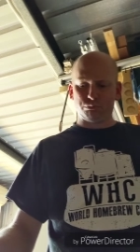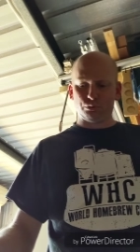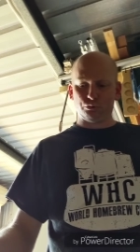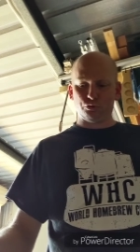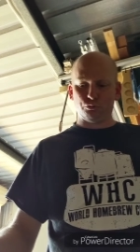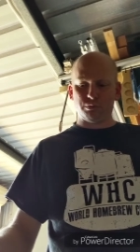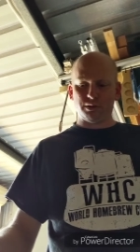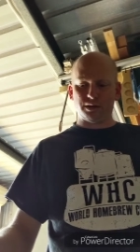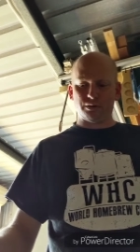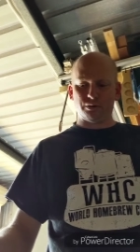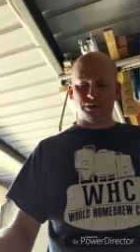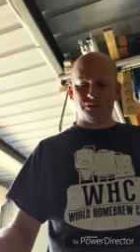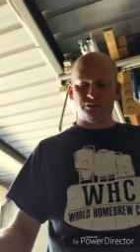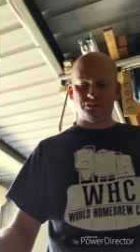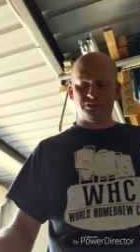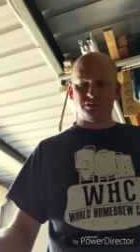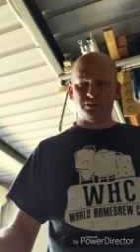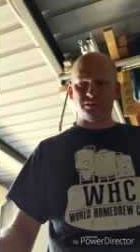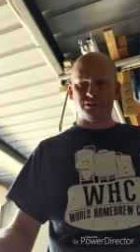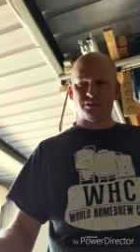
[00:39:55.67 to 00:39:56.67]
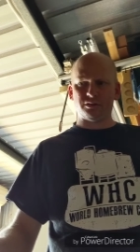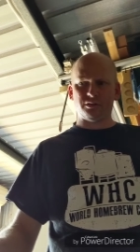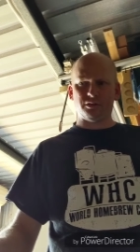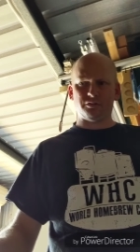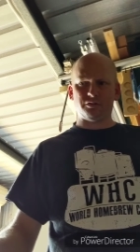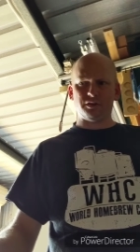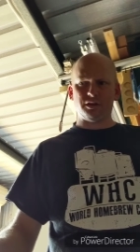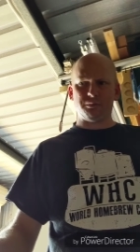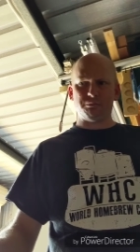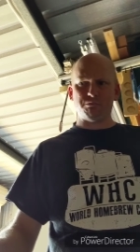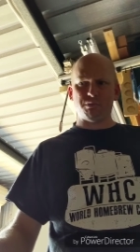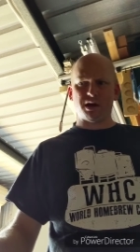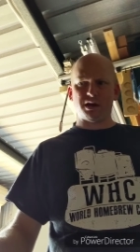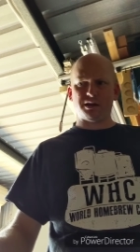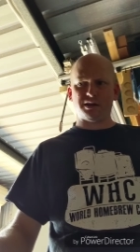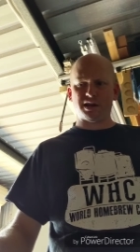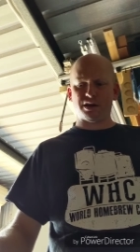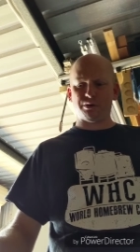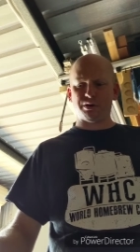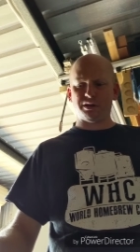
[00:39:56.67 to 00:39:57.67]
blueberries. I think
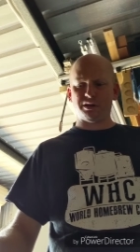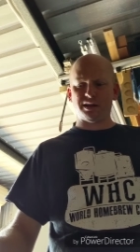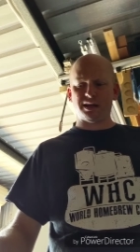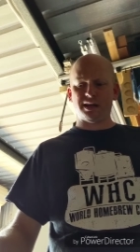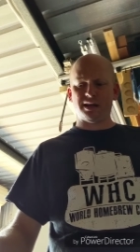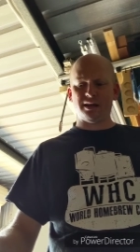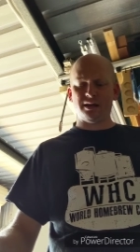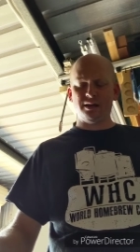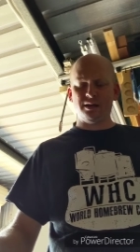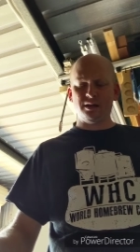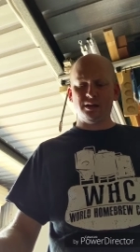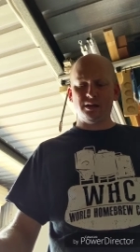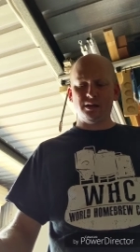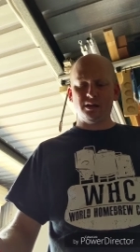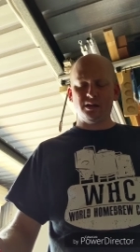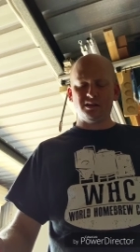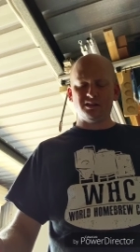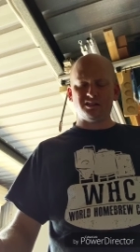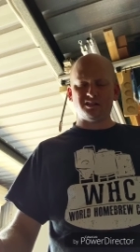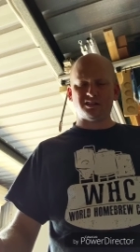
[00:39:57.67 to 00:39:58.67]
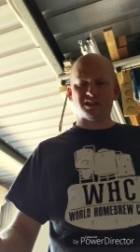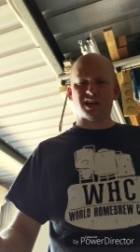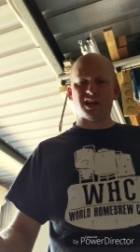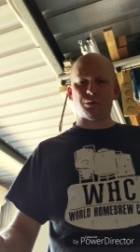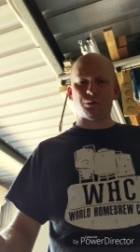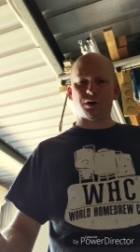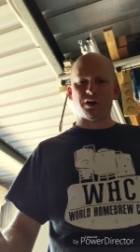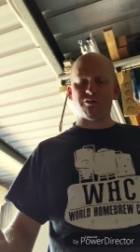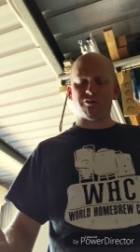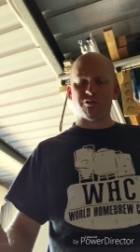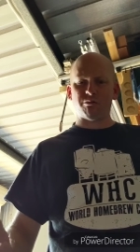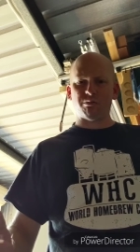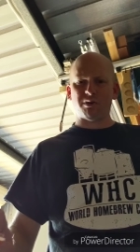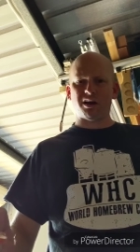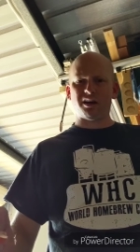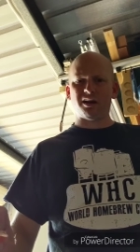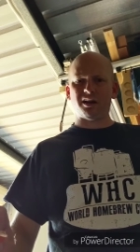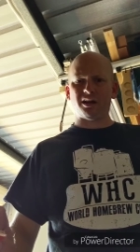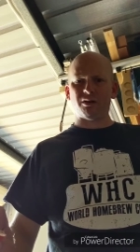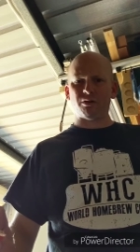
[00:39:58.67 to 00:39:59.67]
mango in there. Stay away
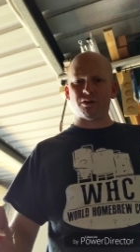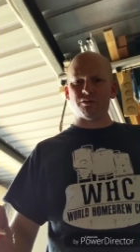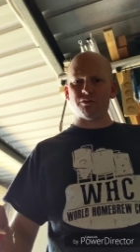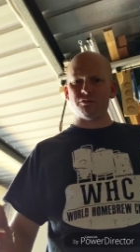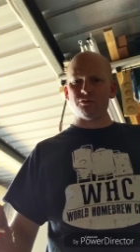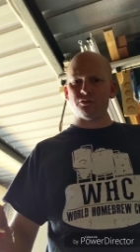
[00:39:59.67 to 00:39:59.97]
from mango.